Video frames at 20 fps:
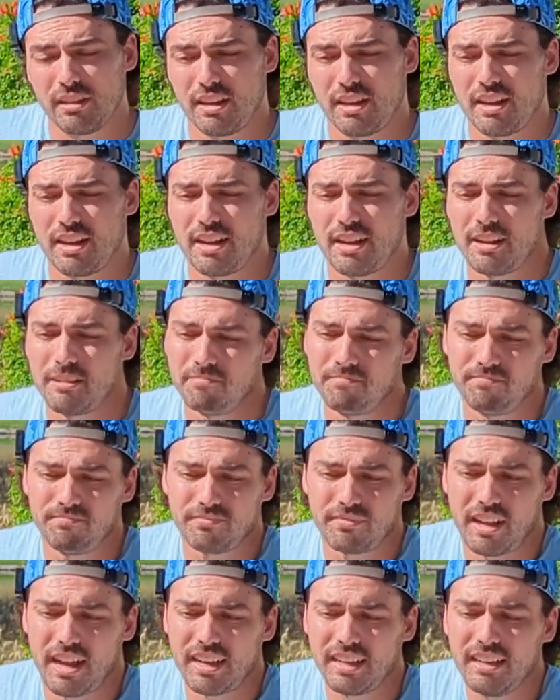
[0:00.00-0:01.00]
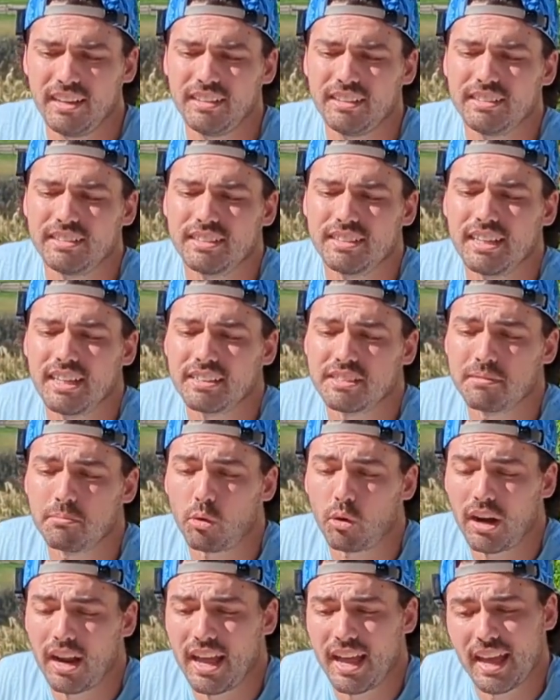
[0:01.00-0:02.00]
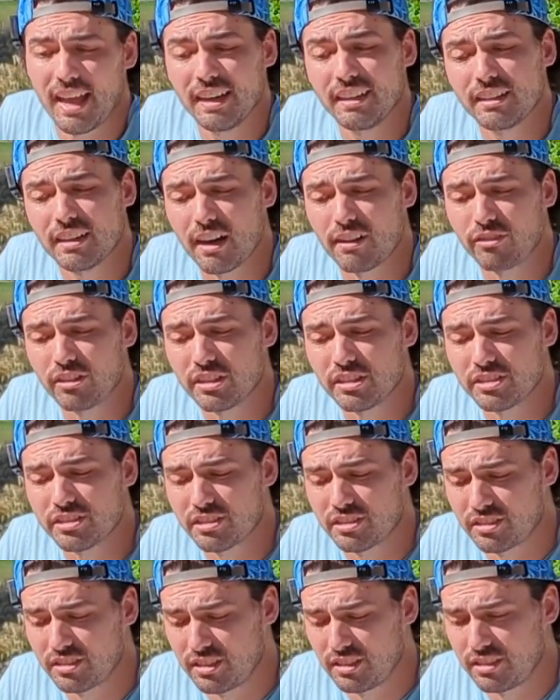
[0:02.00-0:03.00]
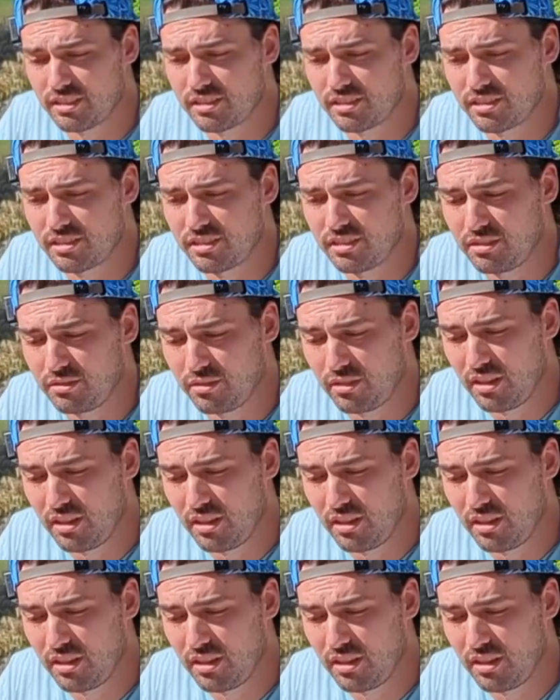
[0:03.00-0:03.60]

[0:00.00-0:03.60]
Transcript: I'm going to need to get some more head covers, because